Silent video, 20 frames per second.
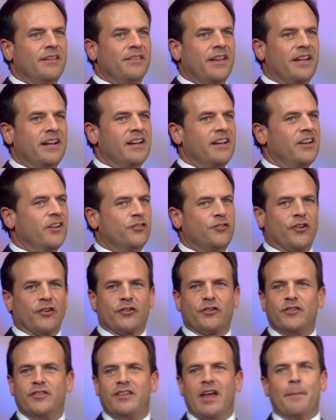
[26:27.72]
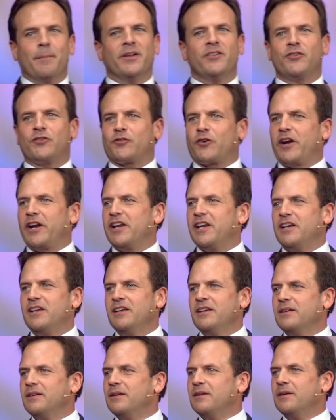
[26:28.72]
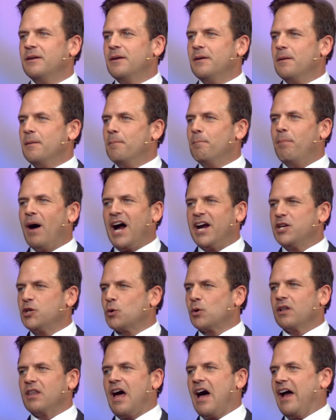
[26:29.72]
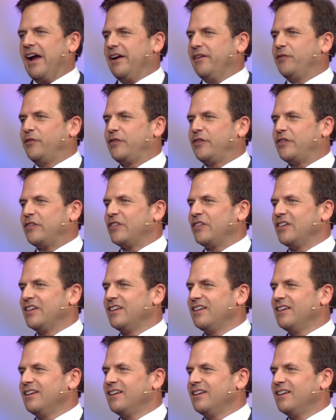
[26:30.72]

that it is just demonstrated by your lives,